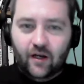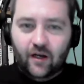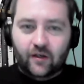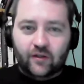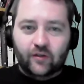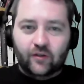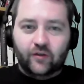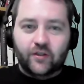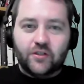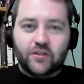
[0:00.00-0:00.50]
a
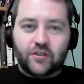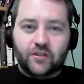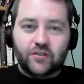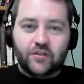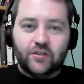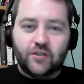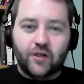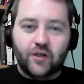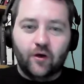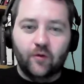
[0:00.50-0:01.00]
collision
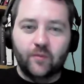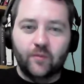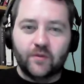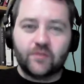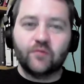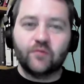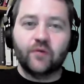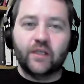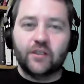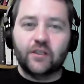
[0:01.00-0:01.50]
show
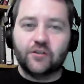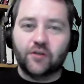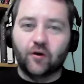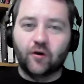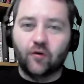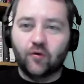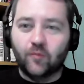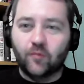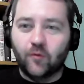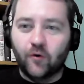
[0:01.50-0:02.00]
between
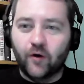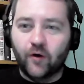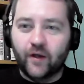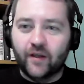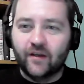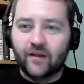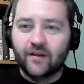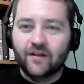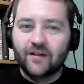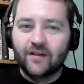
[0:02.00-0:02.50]
Jungle
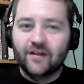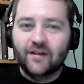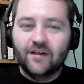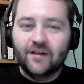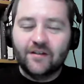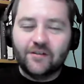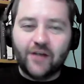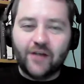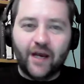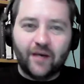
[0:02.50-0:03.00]
Boy,
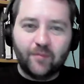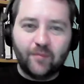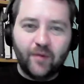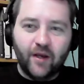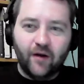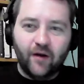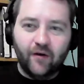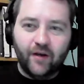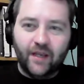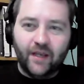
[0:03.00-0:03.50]
Jack
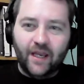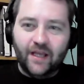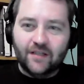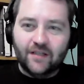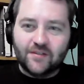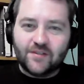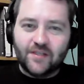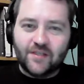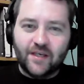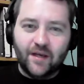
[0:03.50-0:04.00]
Perry, and
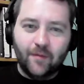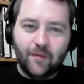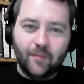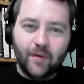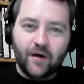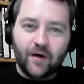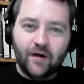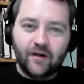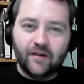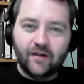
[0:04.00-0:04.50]
CM
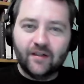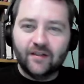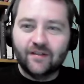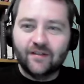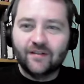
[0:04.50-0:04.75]
Punk.